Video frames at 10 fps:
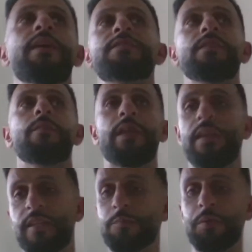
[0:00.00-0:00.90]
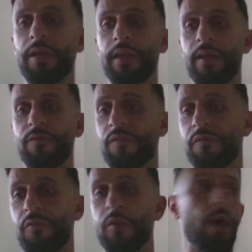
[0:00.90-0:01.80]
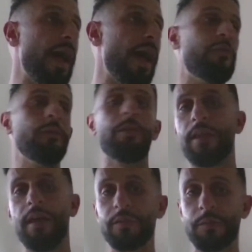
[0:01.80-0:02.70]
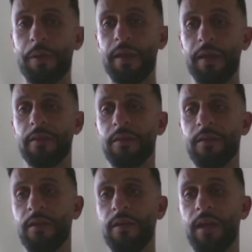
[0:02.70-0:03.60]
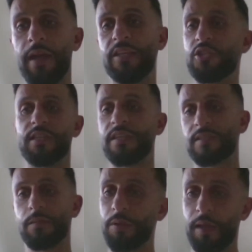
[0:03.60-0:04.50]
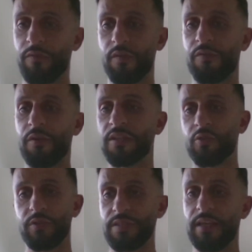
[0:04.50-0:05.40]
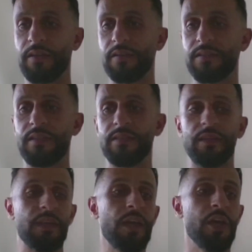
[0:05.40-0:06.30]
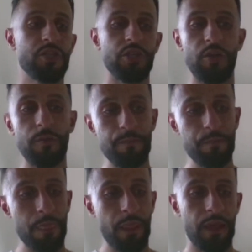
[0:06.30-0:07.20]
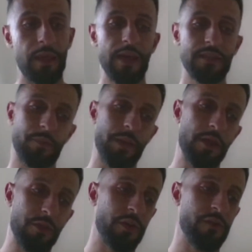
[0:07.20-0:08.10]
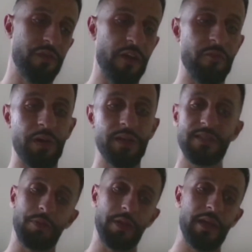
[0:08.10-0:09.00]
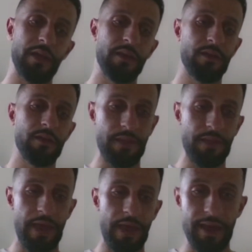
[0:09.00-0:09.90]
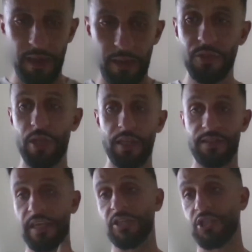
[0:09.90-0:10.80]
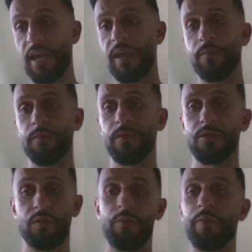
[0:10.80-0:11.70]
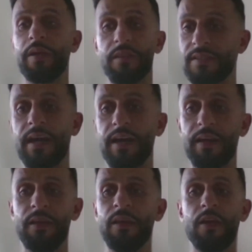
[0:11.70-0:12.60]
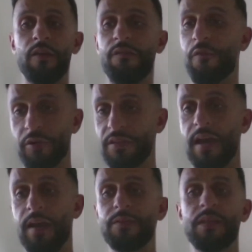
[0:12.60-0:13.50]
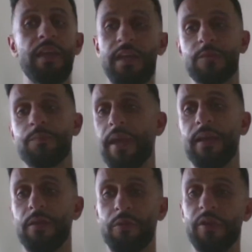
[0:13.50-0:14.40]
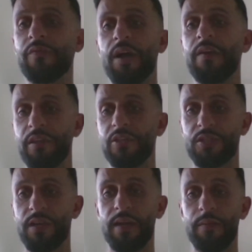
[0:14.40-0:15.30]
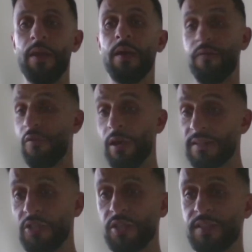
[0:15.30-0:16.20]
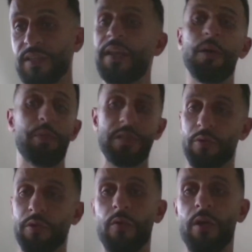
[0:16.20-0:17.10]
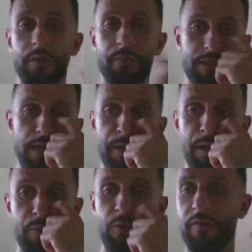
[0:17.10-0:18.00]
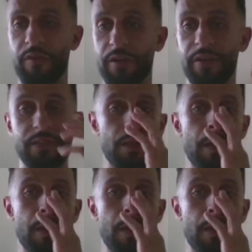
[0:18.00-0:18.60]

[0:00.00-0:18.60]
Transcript: in somebody and he's playing for free while everybody else paid, and he just gets to play for free towards the end of the season. So he has to pay $35 to play that game. It's each game. So if you bring this guy 4 times, he's paying 35 each time. If he wants to just sign up, he's more than welcome to sign up, whoever it is.